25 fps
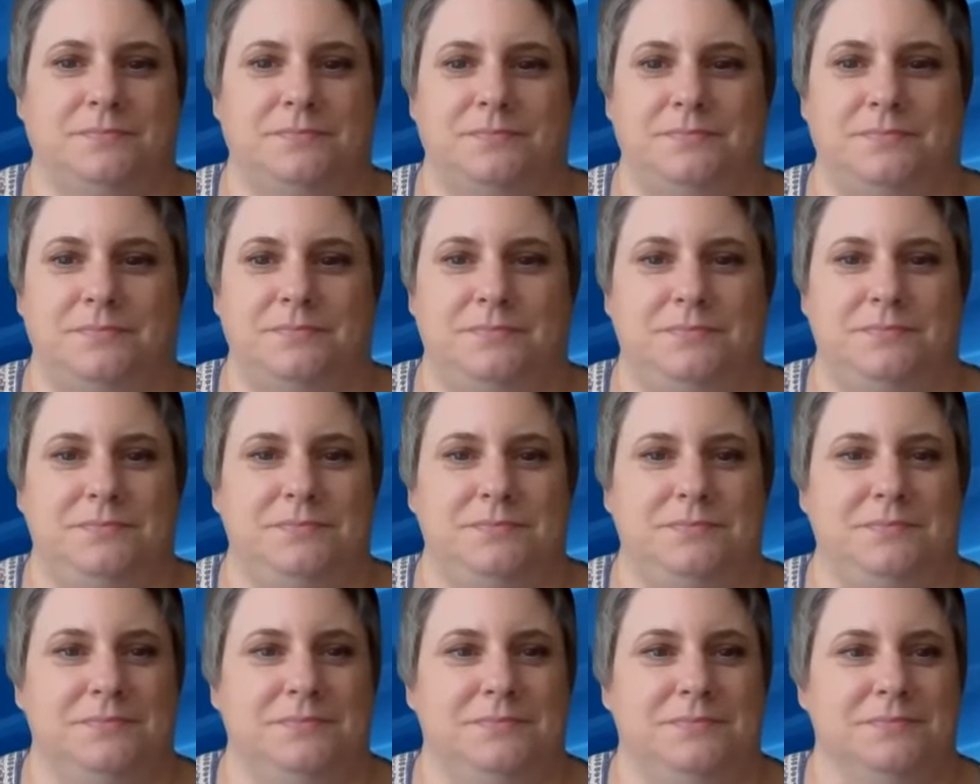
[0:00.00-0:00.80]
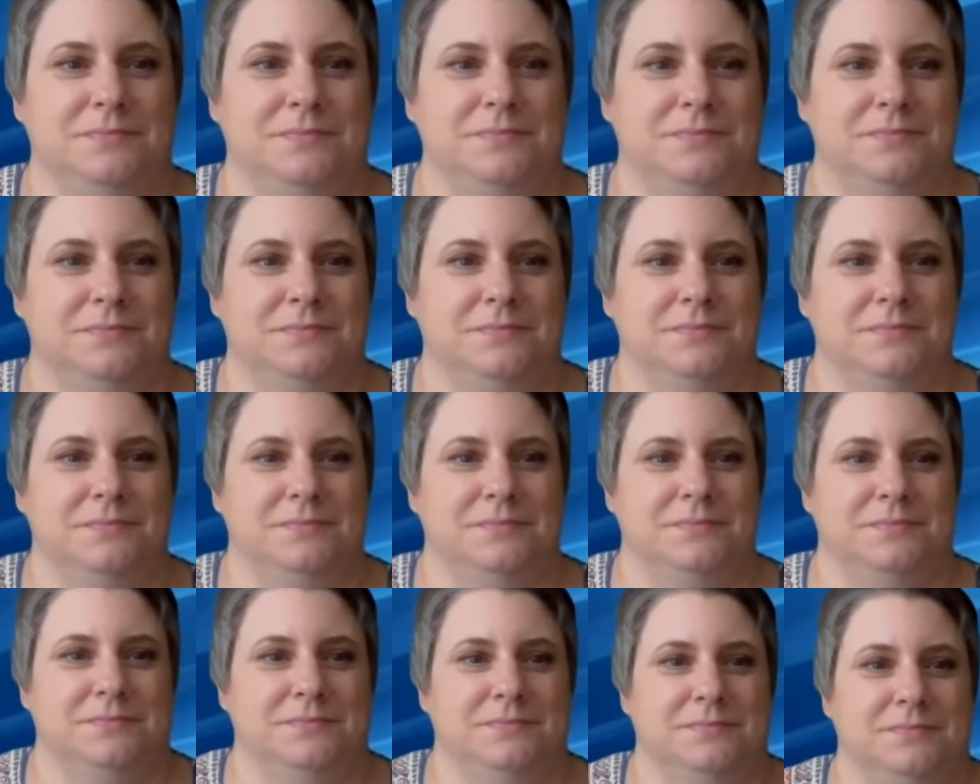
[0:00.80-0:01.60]
So Deborah, the
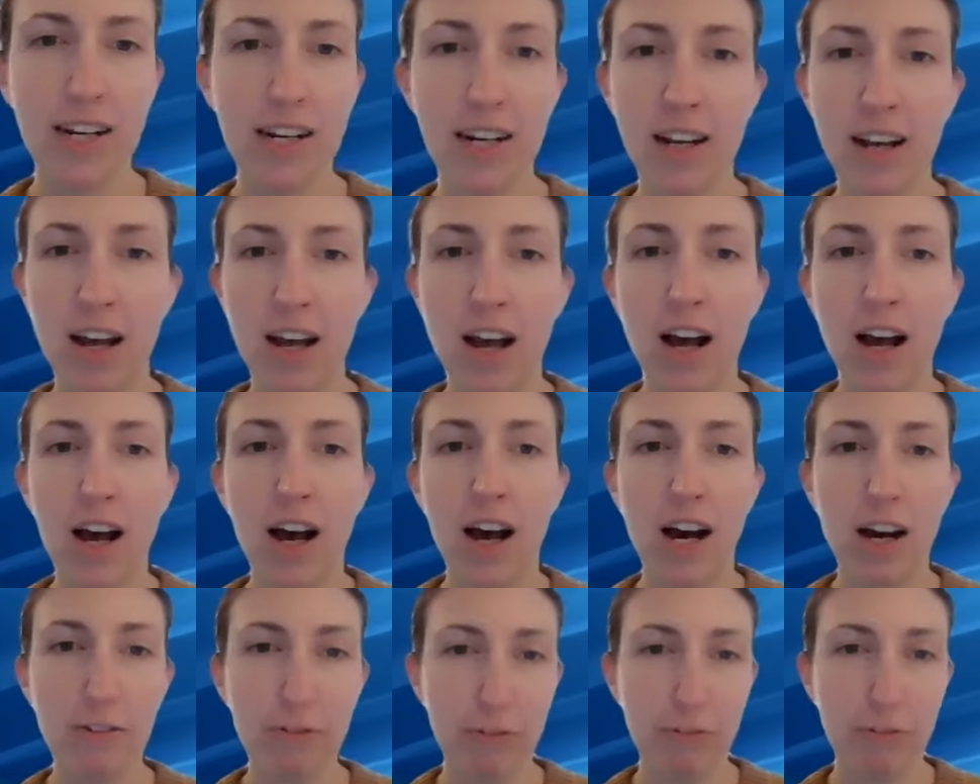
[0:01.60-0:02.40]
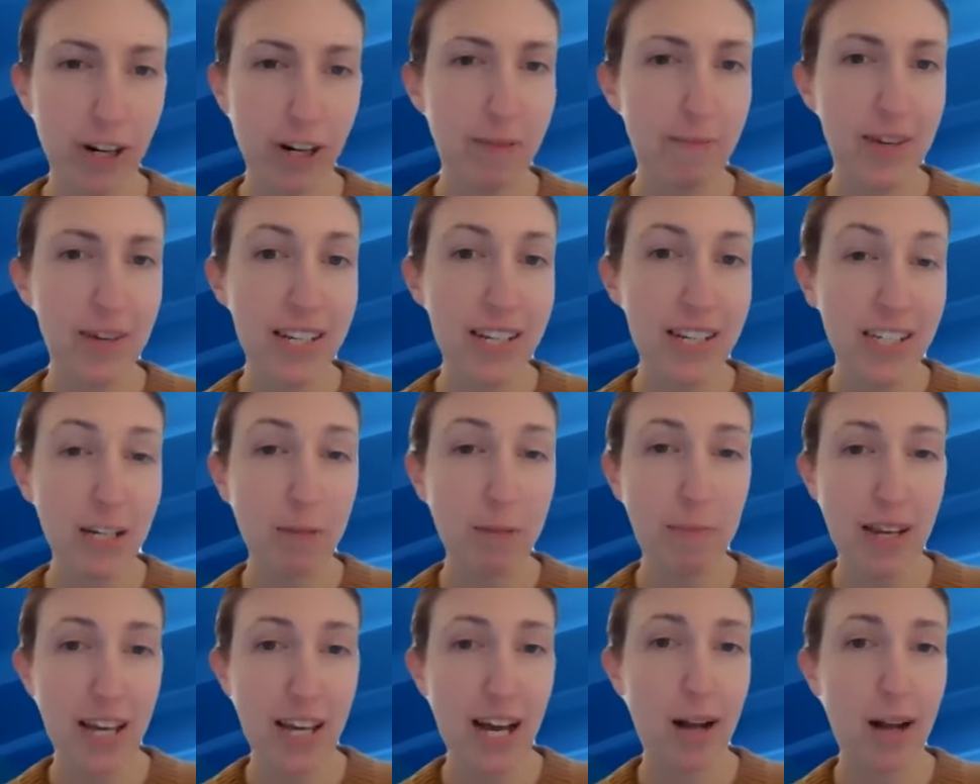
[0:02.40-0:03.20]
definition of what it means to
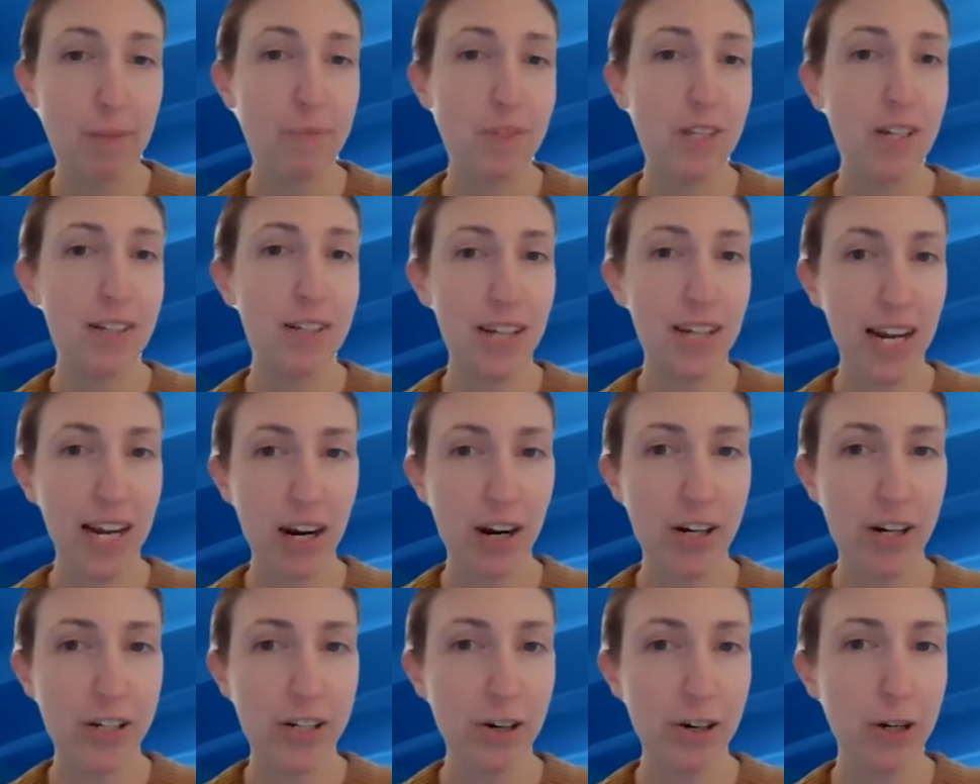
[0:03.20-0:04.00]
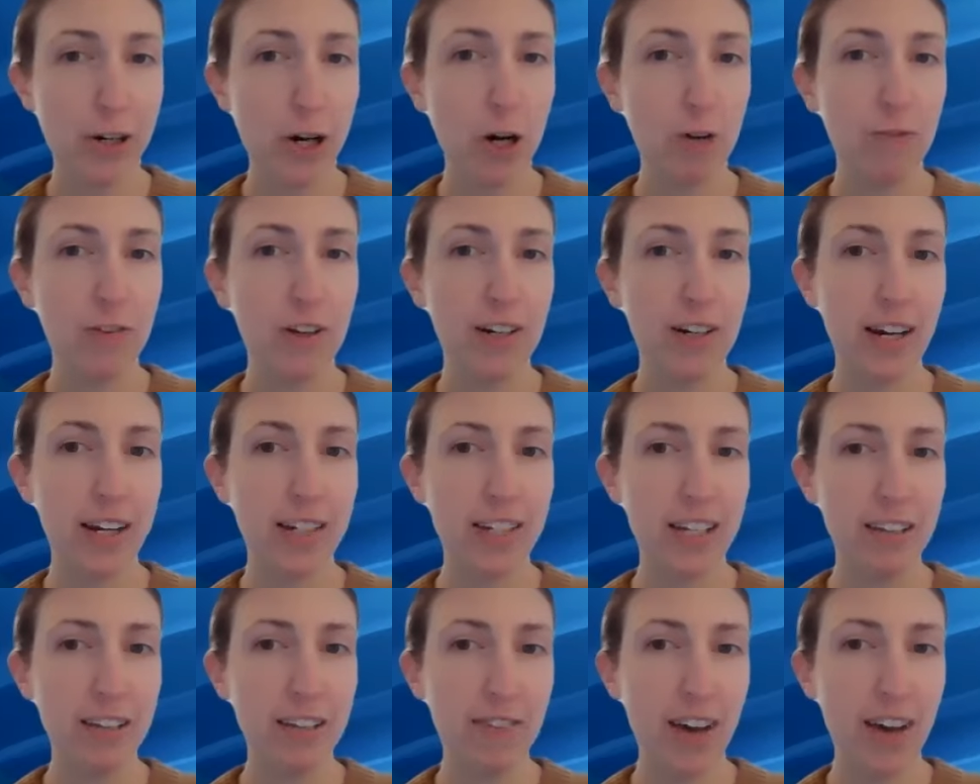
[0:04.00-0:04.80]
be up to date on your
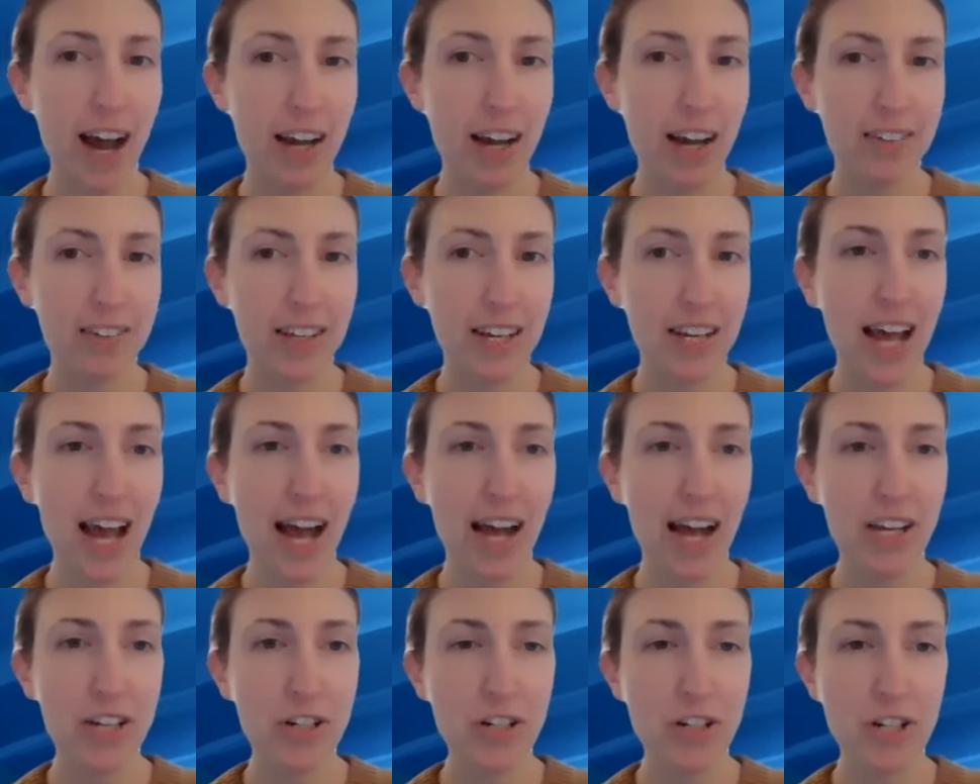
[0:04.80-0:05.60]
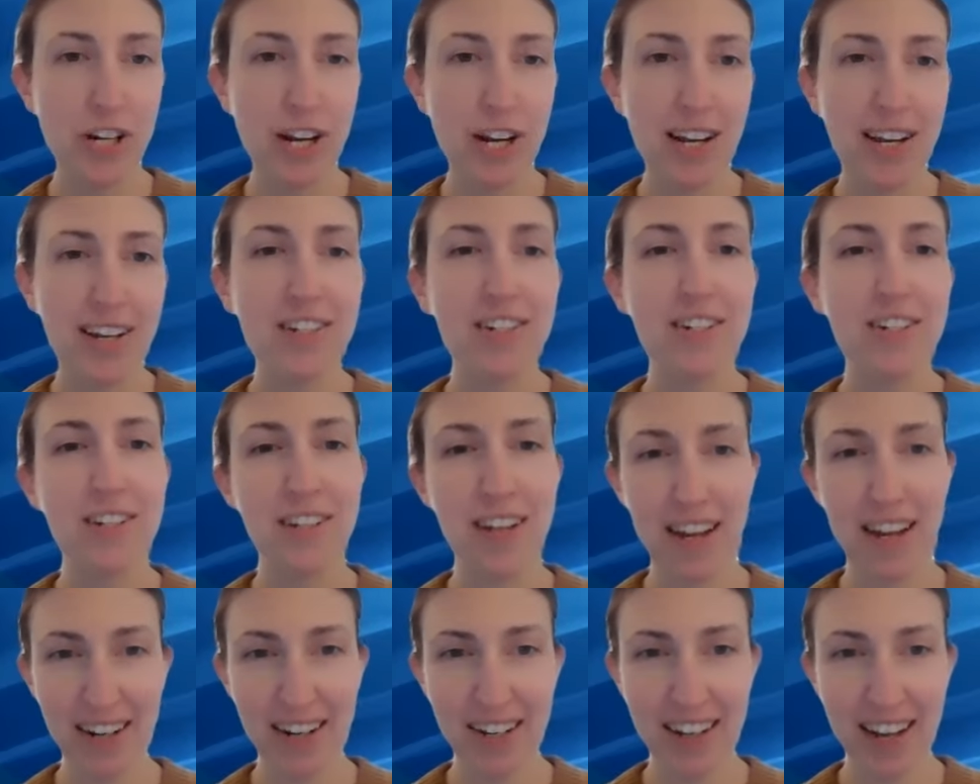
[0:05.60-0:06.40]
COVID-19 vaccine has changed
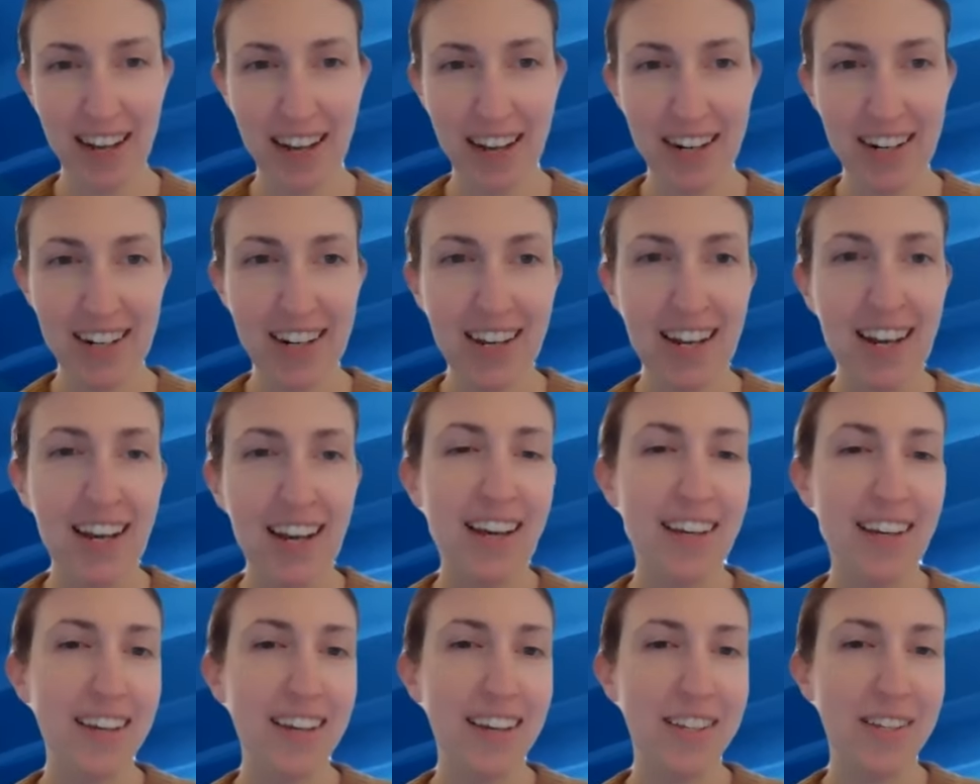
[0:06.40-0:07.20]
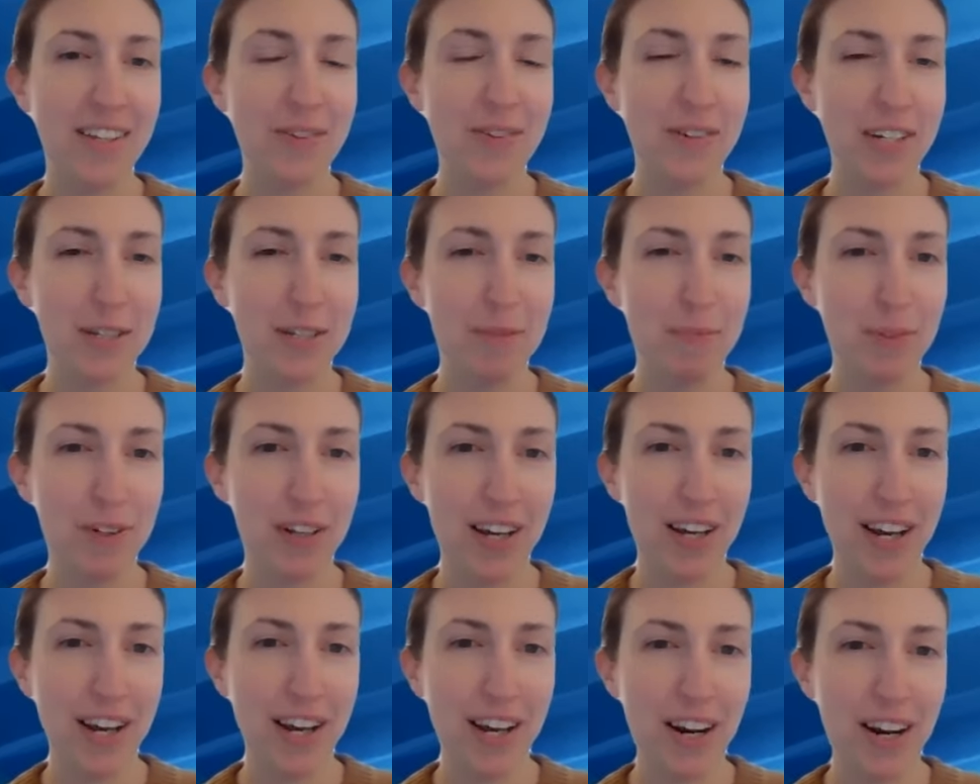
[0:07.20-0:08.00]
yet again. Can you
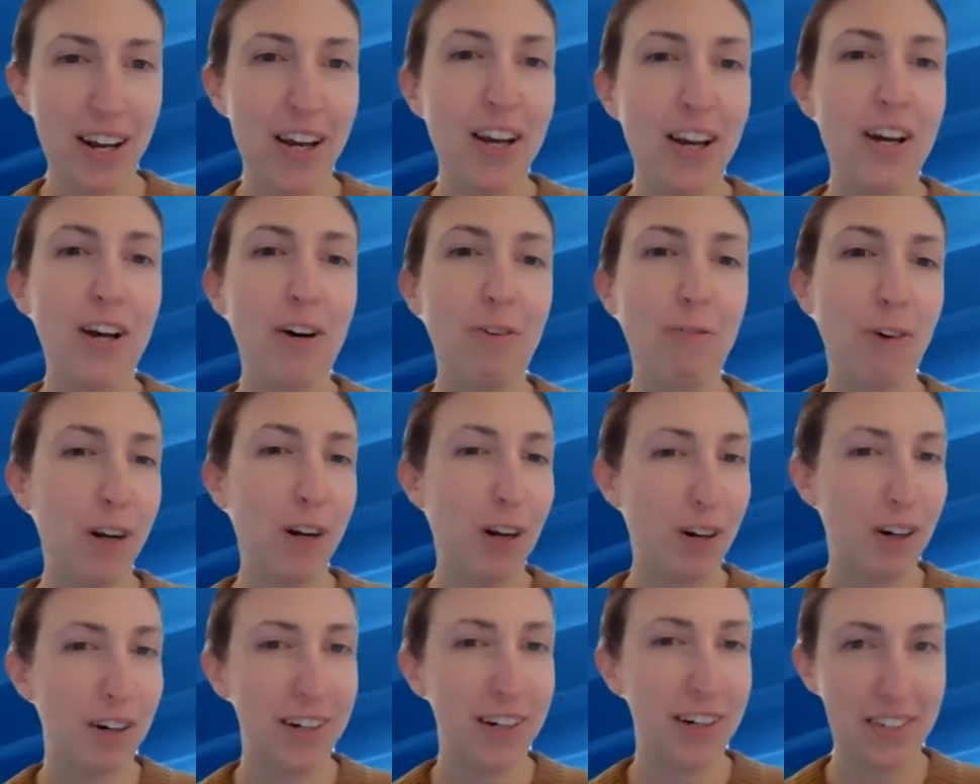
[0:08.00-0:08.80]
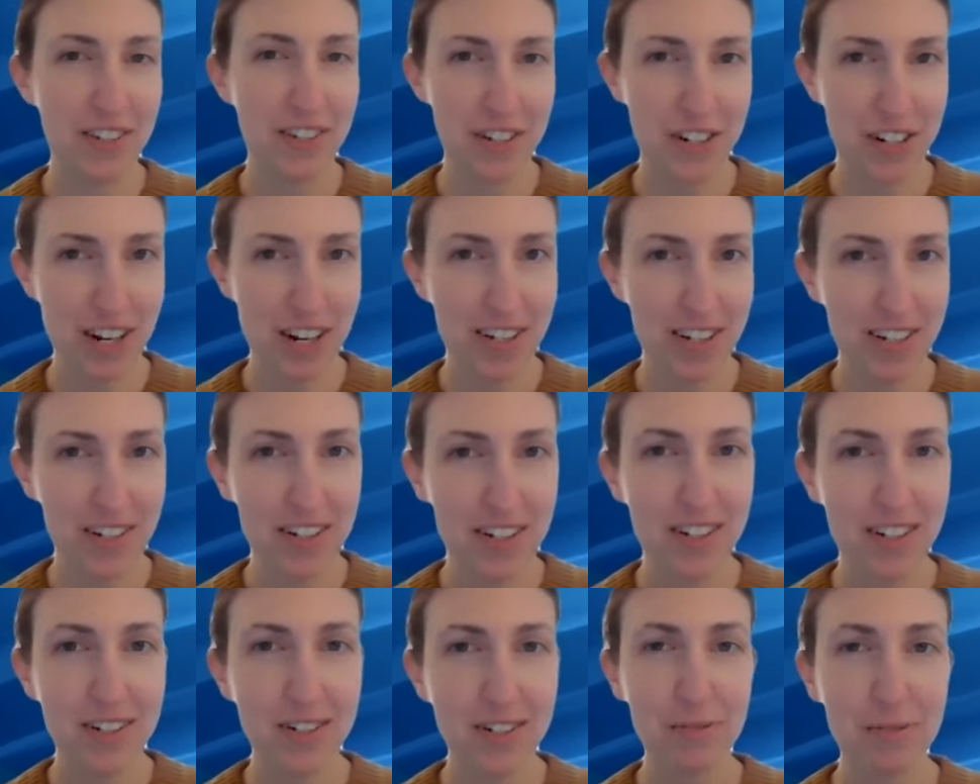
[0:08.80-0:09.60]
explain what all has
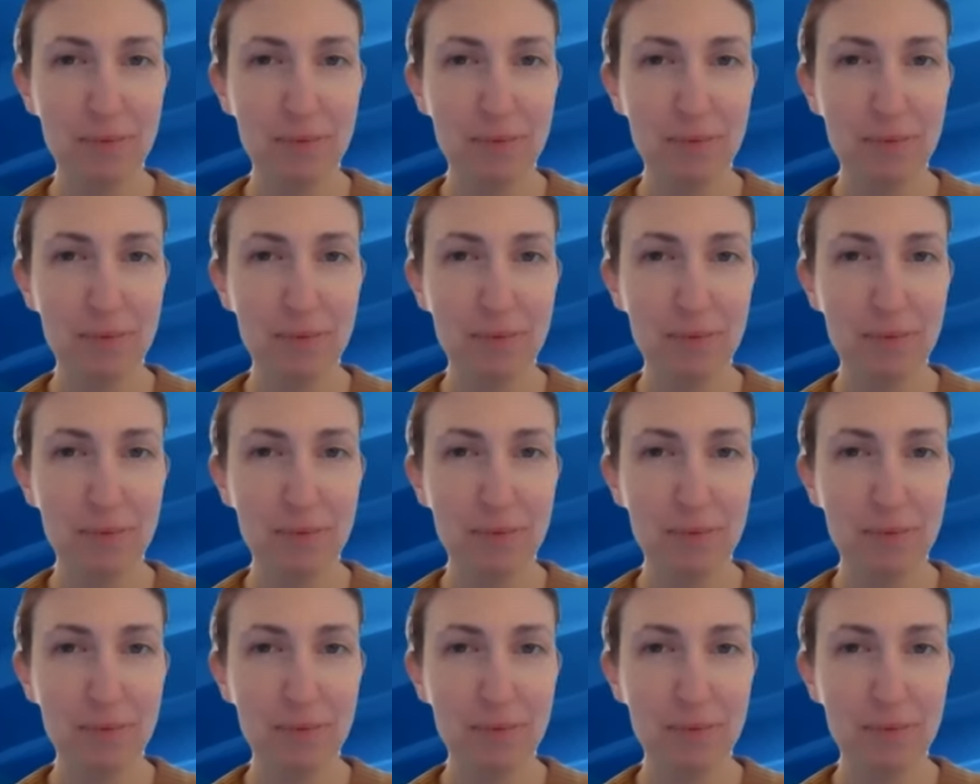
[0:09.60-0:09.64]
changed?